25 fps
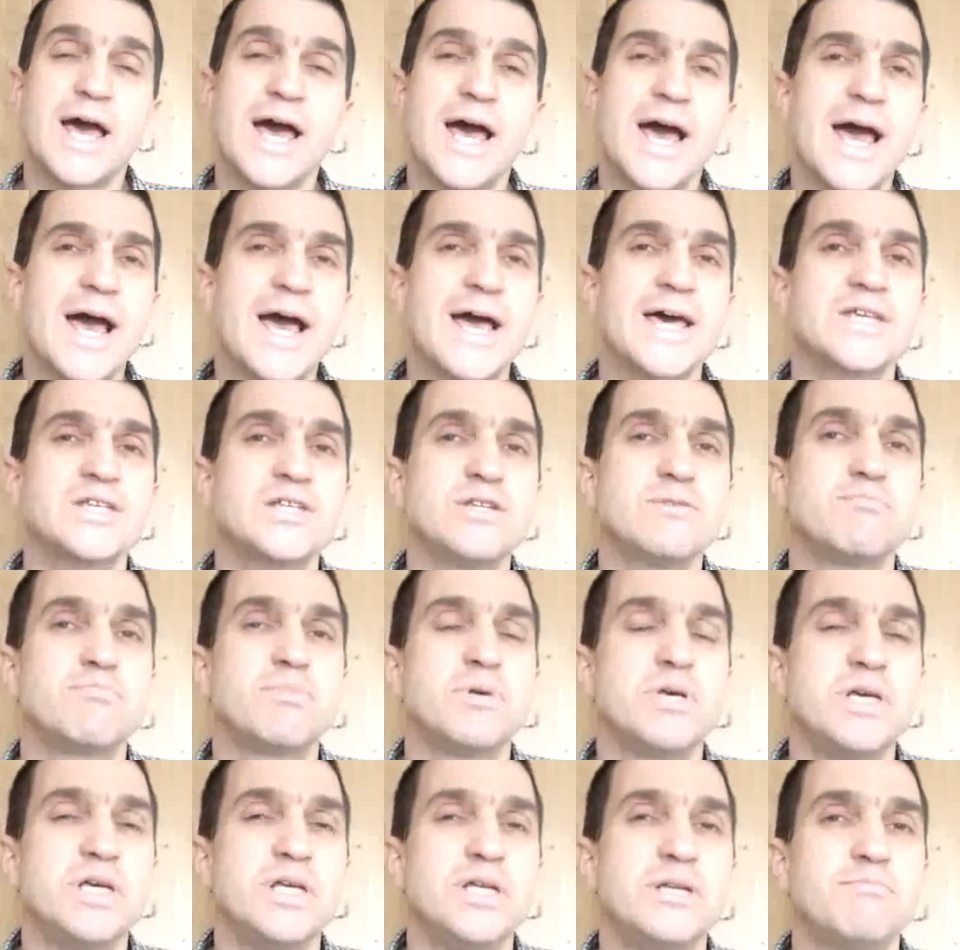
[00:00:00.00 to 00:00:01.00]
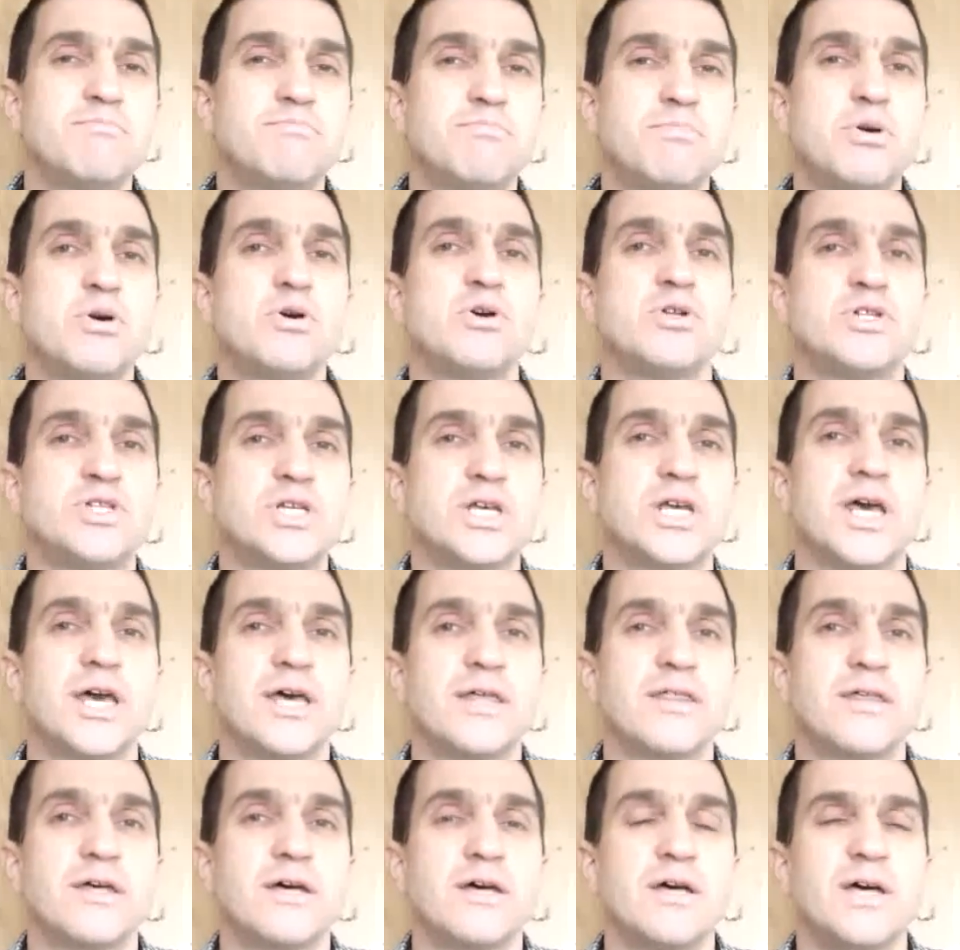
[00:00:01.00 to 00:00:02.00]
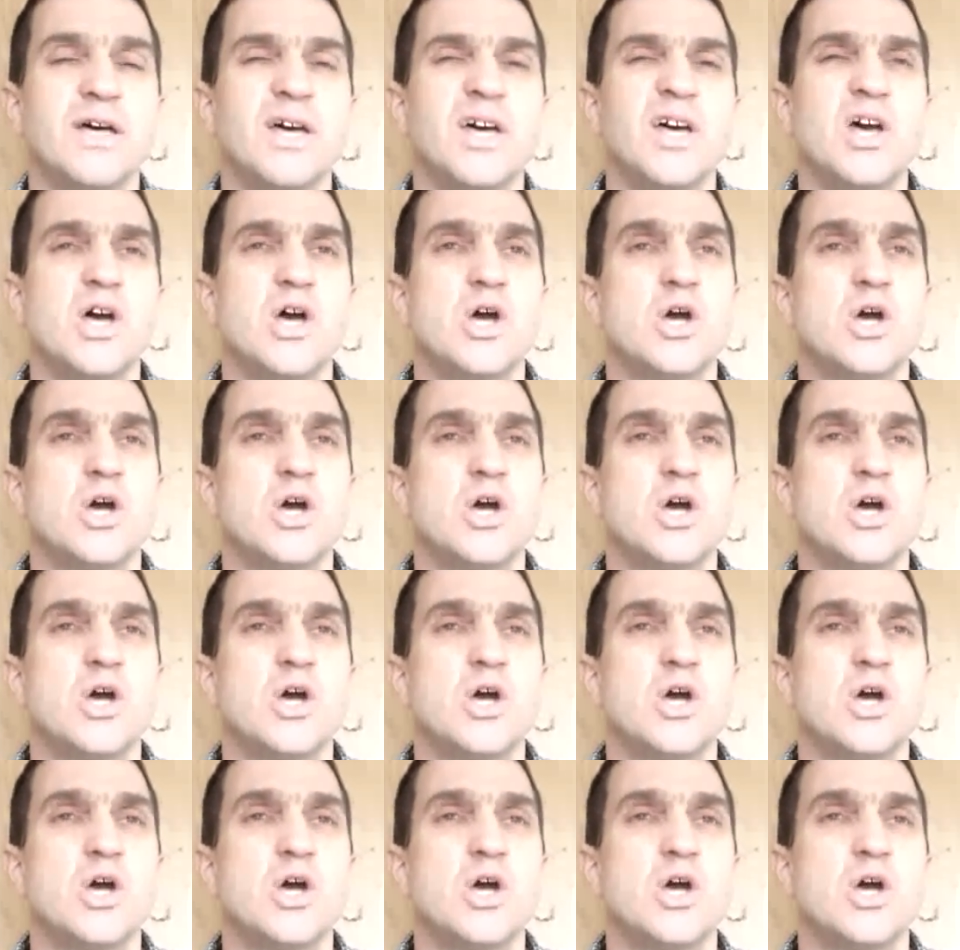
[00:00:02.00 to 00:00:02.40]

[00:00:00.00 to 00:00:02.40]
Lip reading: hasn't been put together